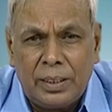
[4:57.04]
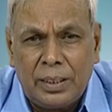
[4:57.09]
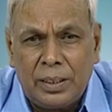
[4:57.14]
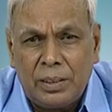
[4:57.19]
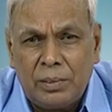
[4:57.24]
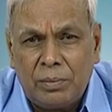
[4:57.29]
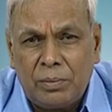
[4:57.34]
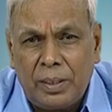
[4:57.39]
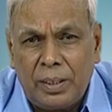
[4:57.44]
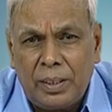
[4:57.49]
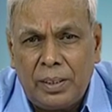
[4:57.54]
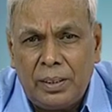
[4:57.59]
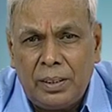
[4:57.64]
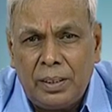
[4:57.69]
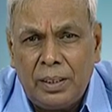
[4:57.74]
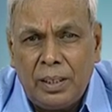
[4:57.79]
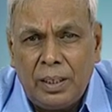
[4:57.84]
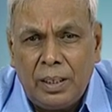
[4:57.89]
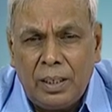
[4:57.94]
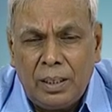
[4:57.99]
that is
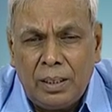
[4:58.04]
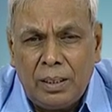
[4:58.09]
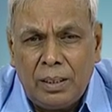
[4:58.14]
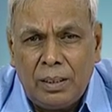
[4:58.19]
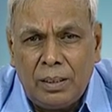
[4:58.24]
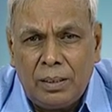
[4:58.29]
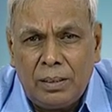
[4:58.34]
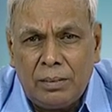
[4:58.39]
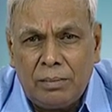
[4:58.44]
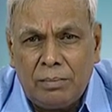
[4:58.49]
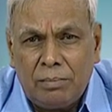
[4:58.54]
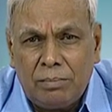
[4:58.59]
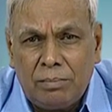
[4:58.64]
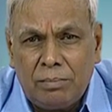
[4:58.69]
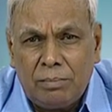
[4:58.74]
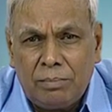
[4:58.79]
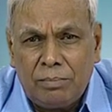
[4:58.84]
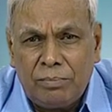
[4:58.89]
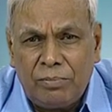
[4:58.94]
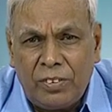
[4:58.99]
um,
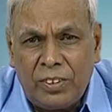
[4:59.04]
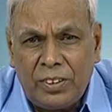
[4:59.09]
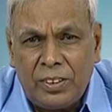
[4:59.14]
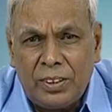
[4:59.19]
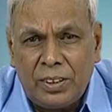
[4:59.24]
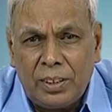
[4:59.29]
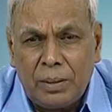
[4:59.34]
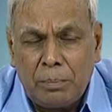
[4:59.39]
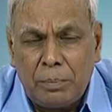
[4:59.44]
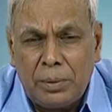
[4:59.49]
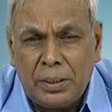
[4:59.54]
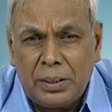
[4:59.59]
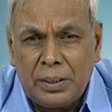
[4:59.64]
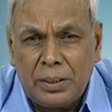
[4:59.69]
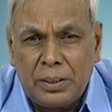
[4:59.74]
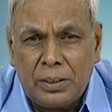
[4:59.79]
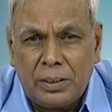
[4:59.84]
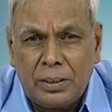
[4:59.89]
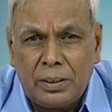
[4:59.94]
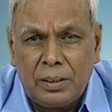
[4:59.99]
finding
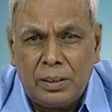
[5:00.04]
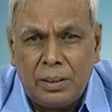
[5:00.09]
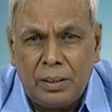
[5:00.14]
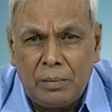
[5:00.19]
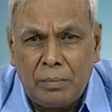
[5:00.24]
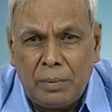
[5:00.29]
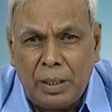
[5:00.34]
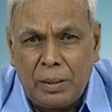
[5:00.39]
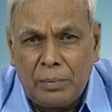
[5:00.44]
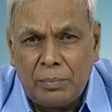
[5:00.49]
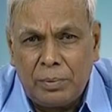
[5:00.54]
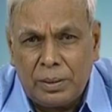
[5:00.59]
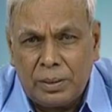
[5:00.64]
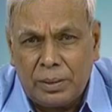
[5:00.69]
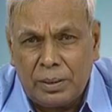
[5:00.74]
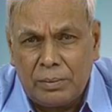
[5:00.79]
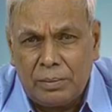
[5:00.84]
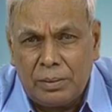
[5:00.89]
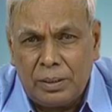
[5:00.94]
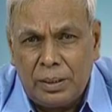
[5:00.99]
application in the
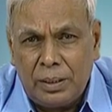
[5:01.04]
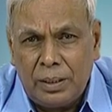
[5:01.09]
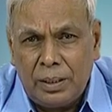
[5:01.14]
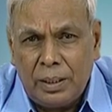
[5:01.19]
manufacture of the